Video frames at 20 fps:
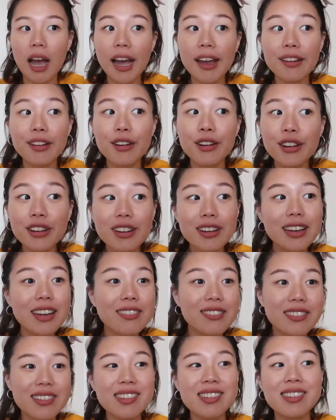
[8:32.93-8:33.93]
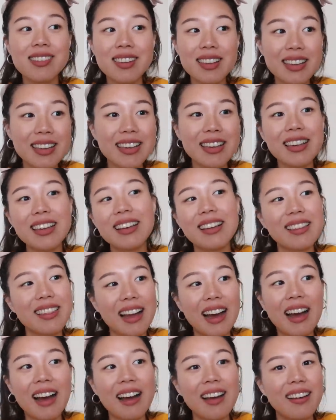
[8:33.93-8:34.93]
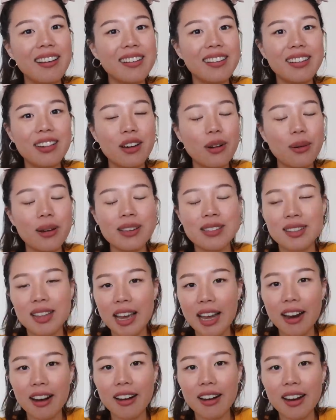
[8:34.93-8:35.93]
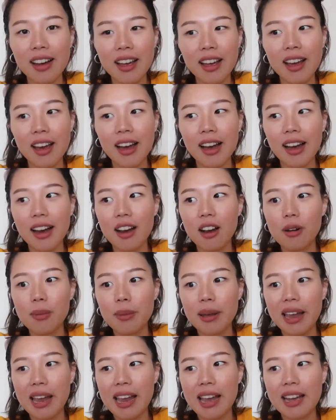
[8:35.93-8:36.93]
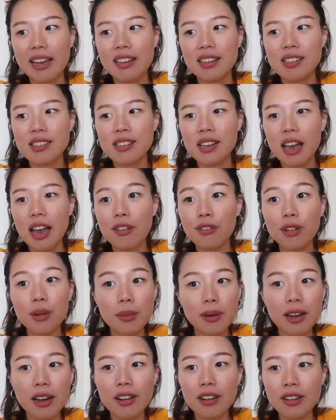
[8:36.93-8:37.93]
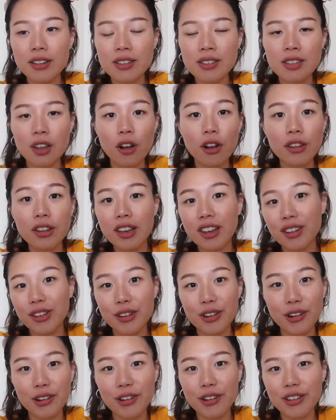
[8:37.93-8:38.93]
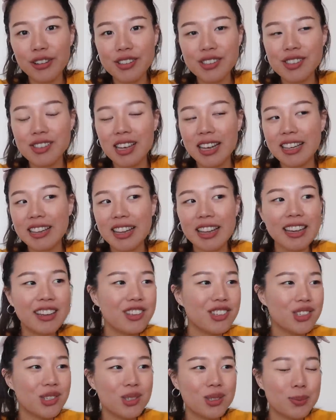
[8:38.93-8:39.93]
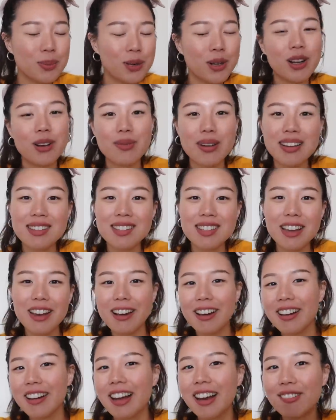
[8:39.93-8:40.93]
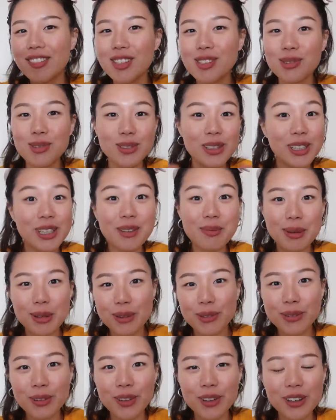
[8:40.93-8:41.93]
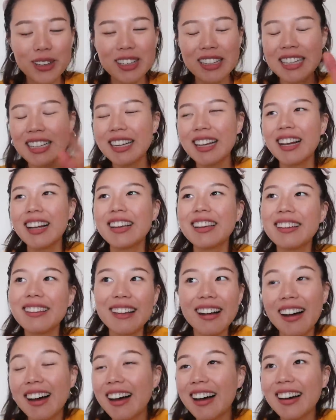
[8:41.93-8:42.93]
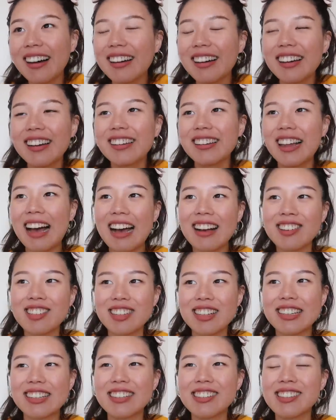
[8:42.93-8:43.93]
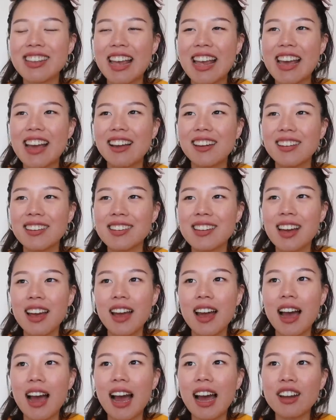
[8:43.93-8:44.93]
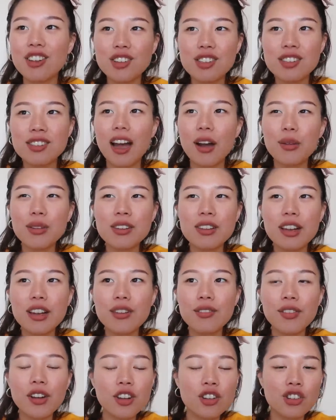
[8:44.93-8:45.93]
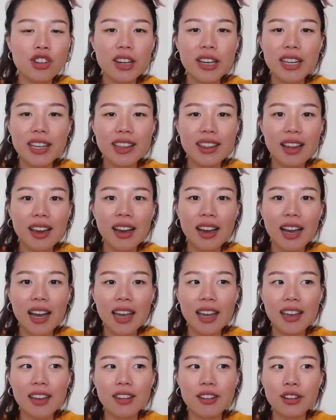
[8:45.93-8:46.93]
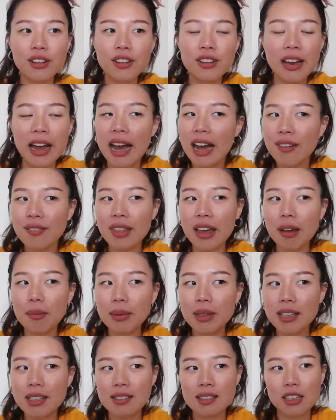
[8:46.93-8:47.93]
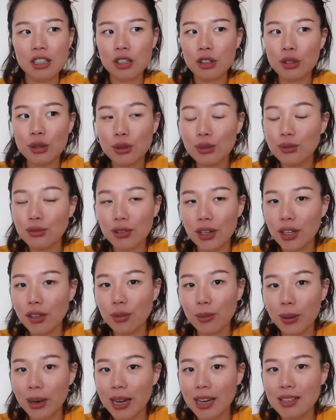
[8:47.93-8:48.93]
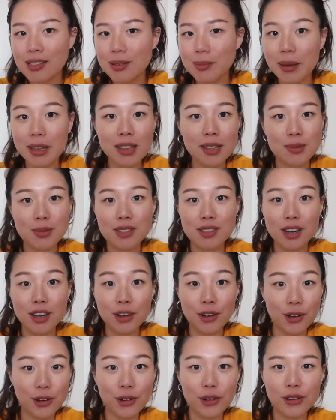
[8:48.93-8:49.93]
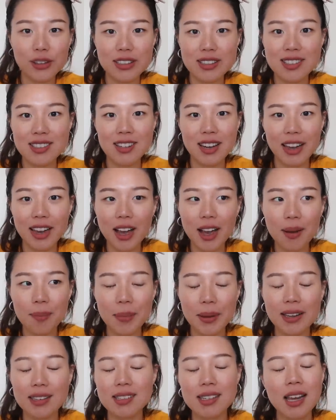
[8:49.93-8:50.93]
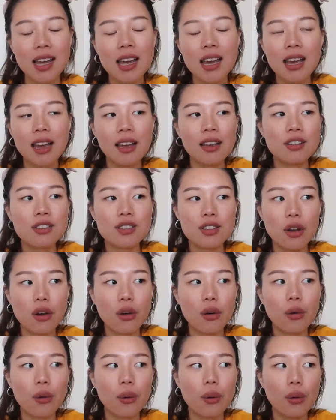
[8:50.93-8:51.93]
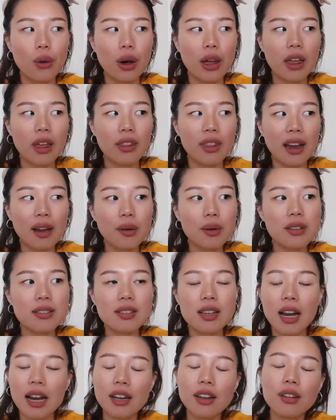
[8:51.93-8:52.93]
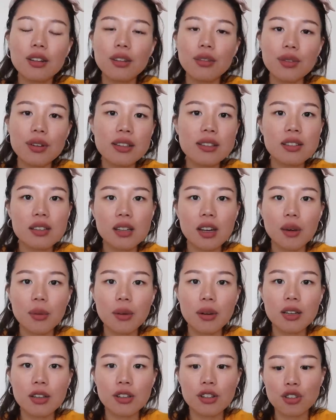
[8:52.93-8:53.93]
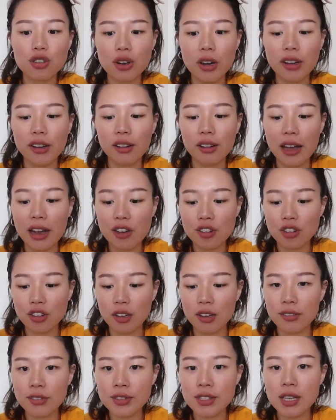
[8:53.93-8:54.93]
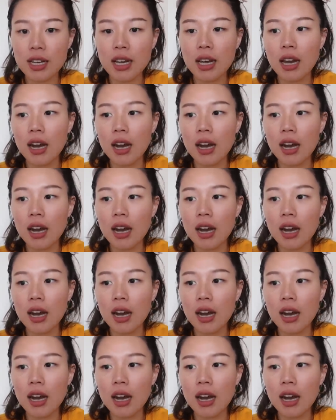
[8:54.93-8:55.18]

I couldn't even see that it was there. And everyone else, all the other girls, like they can just put on mascara and have these really beautiful long lashes, and I was getting frustrated that I couldn't have that because I couldn't find a way to make them stay curled and stay up. And so that was kind of the reason I wanted to try the lash lift.